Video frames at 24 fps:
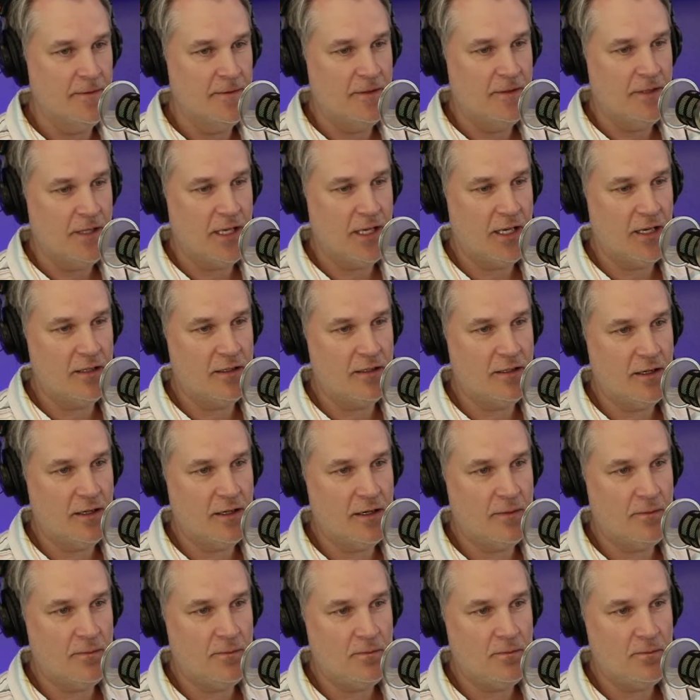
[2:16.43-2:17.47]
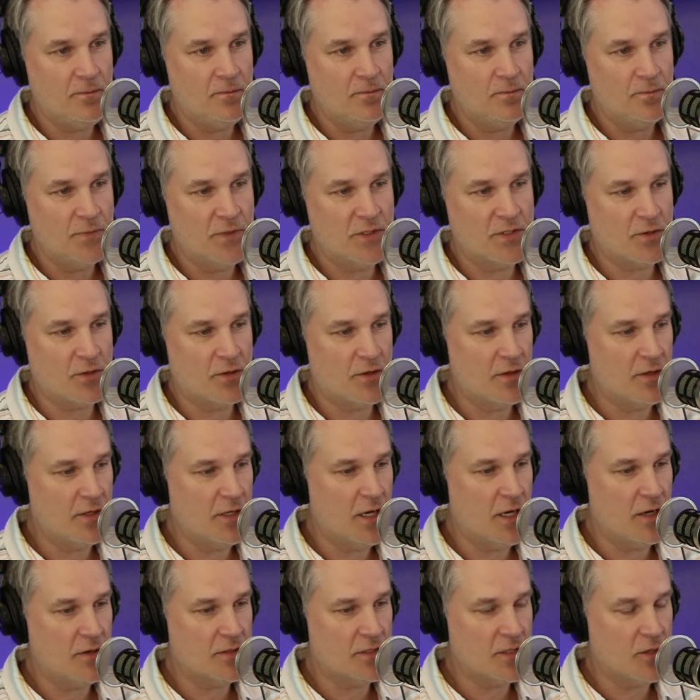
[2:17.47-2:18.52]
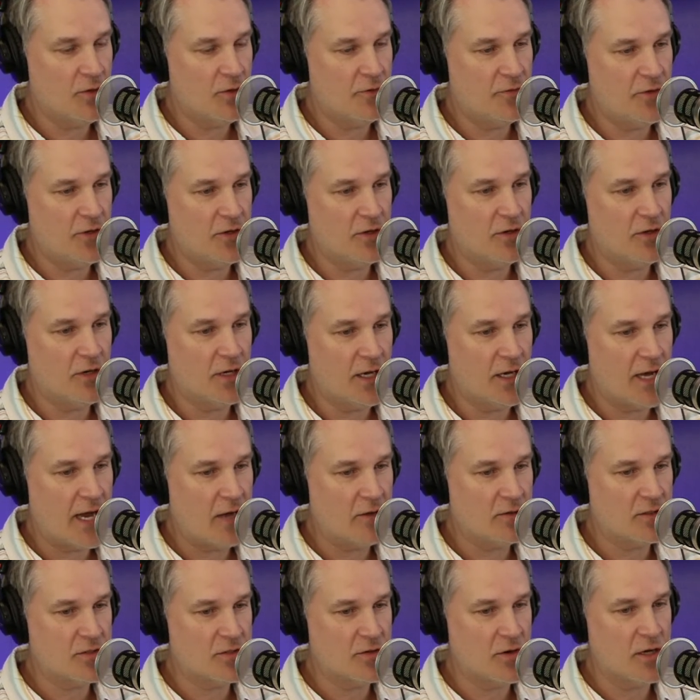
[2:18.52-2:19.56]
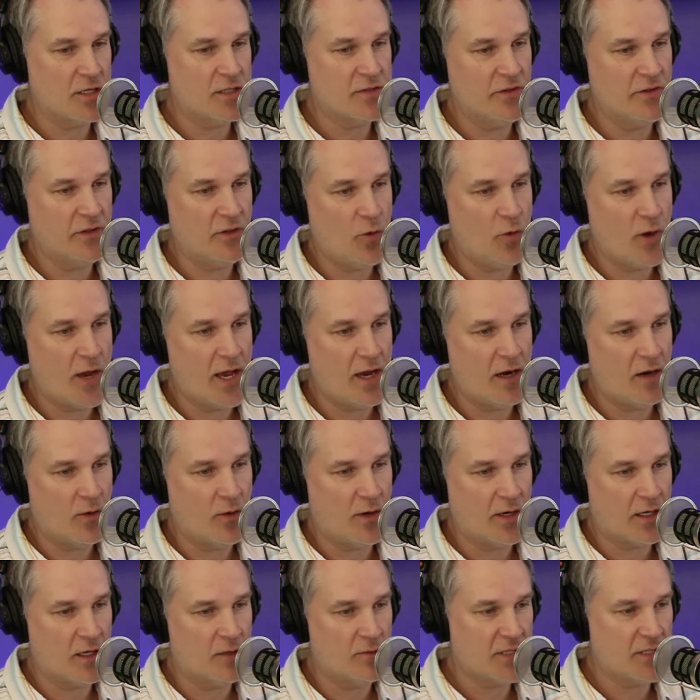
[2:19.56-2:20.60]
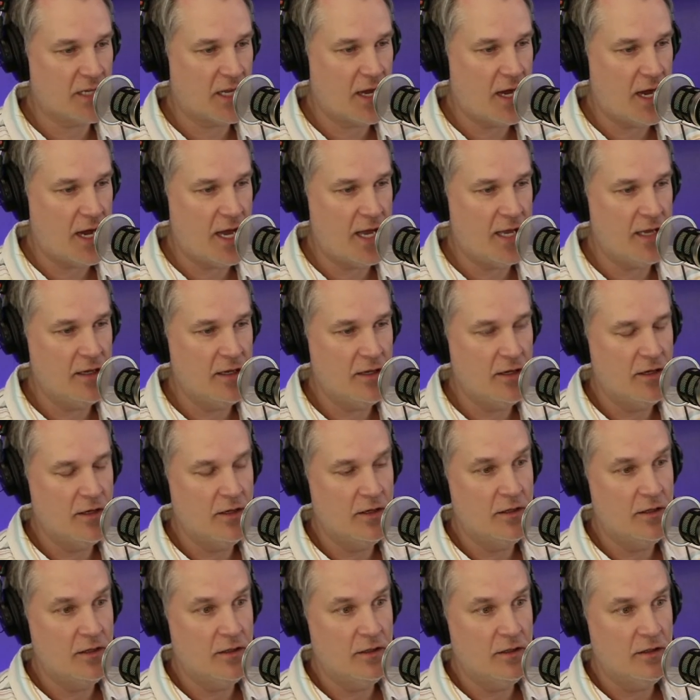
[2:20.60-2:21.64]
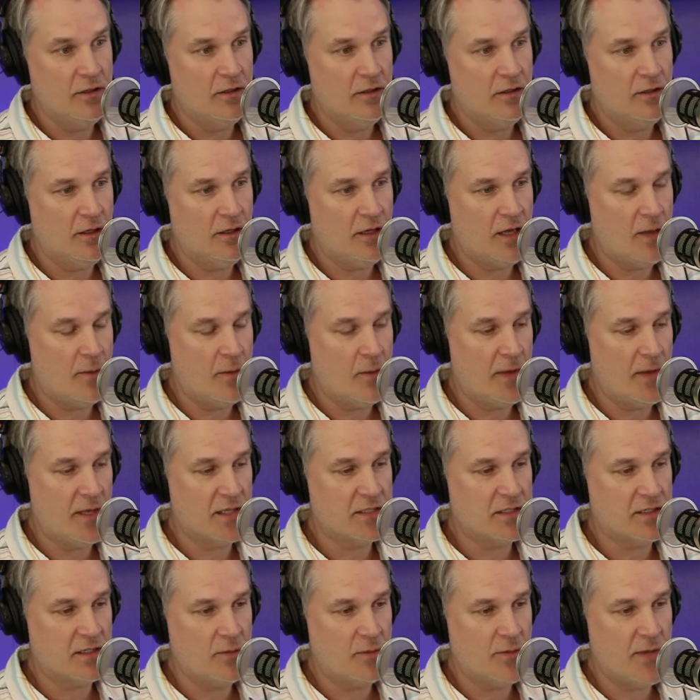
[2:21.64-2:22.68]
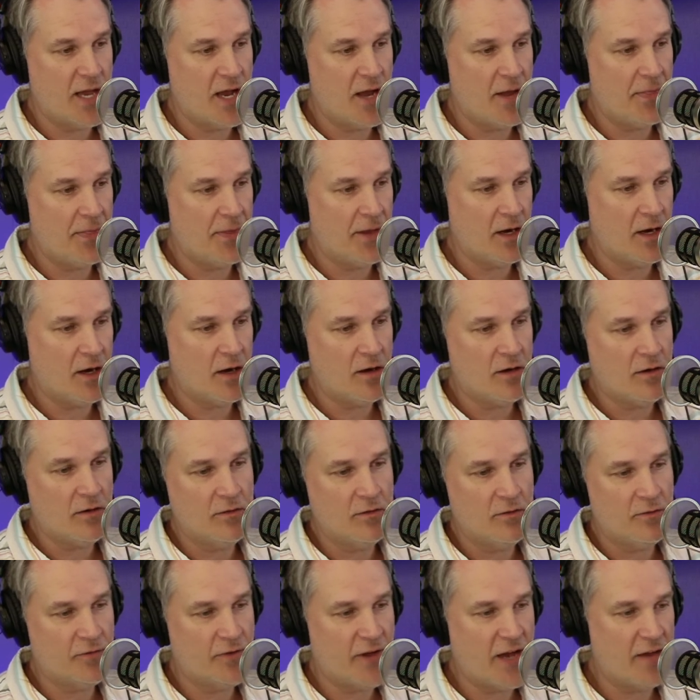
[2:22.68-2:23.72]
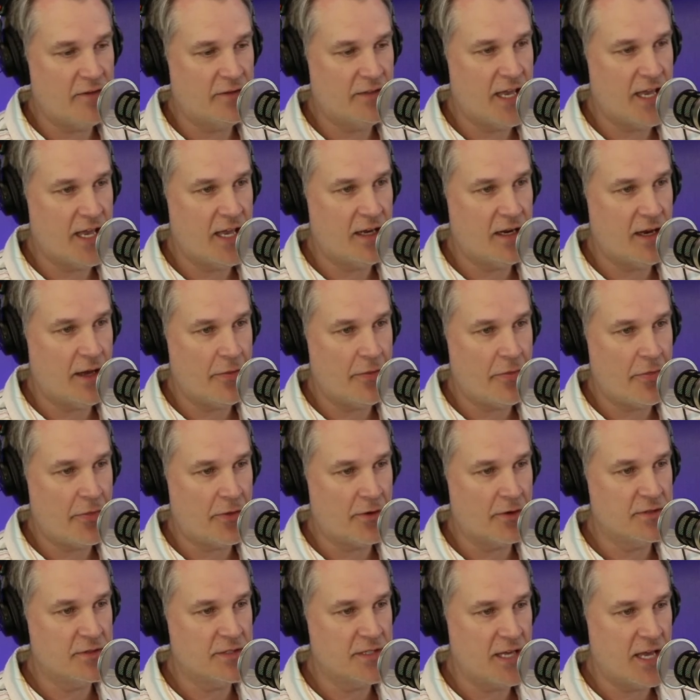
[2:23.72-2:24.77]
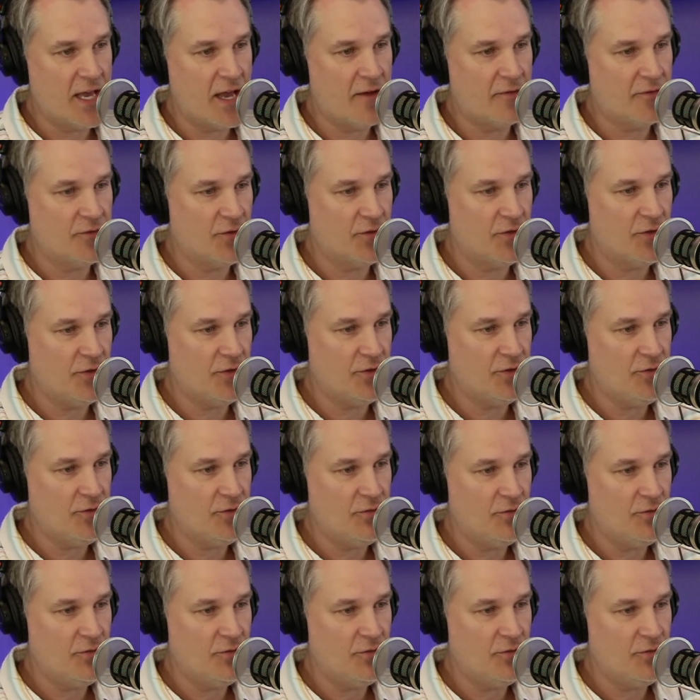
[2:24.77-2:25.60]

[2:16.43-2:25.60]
And so there you go. So if you're out Strongsville way or want to come say hi, MMS is going to be out there 5 to 8 on Thursday afternoon.